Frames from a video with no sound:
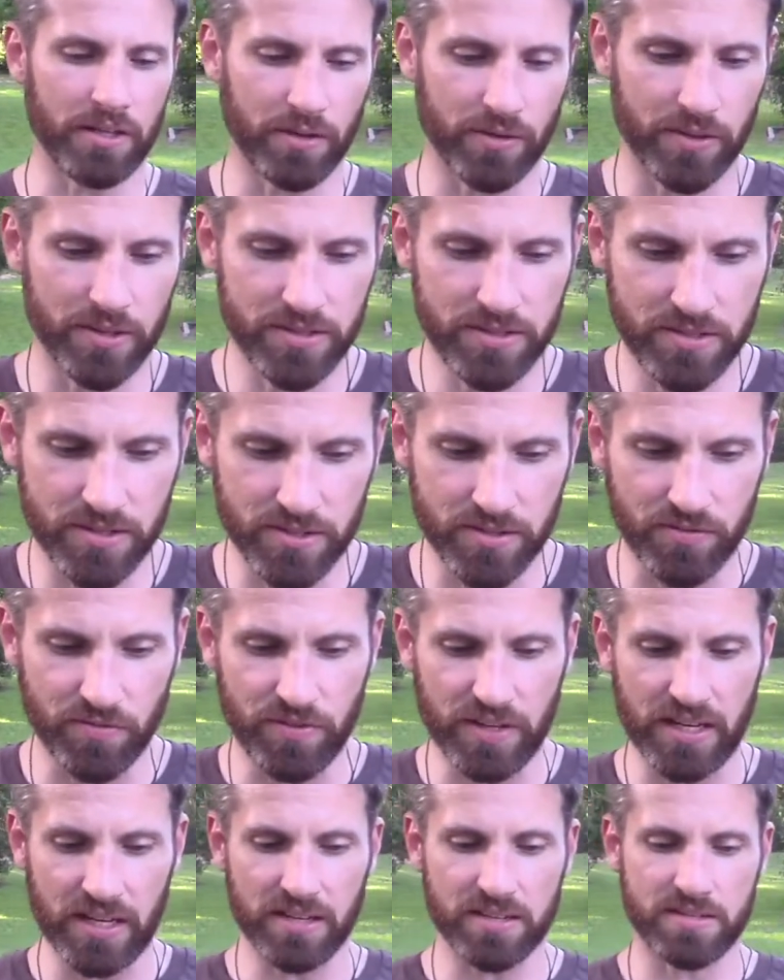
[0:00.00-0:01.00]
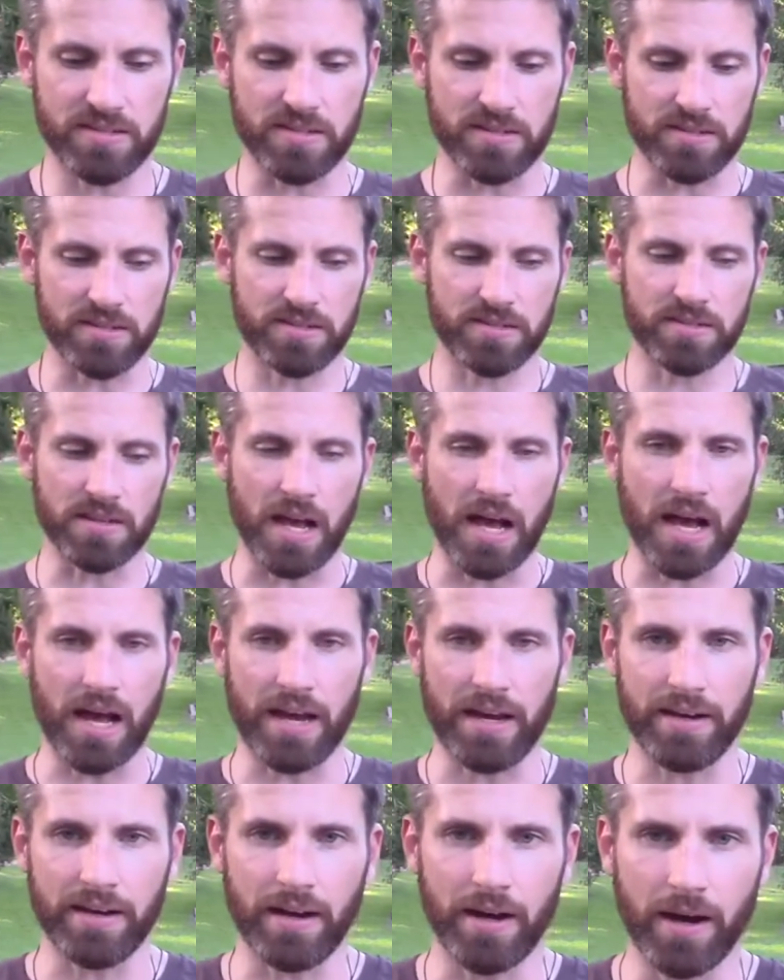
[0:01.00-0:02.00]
this is Venus's sign.